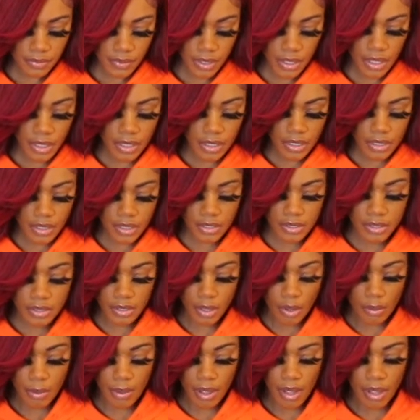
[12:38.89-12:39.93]
It looks
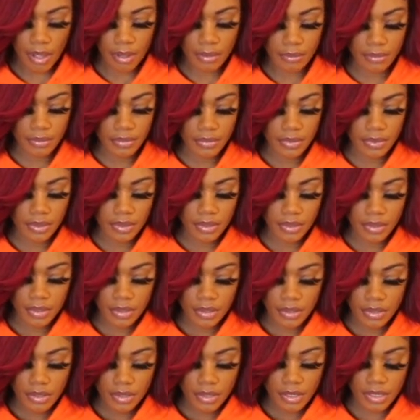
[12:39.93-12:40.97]
so bomb.
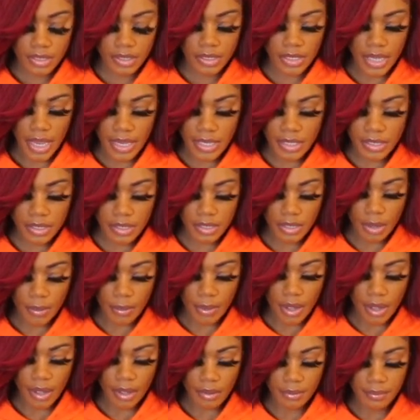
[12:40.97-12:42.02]
It tastes so
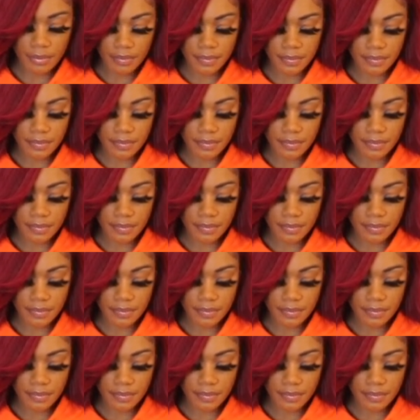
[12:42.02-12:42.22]
bomb.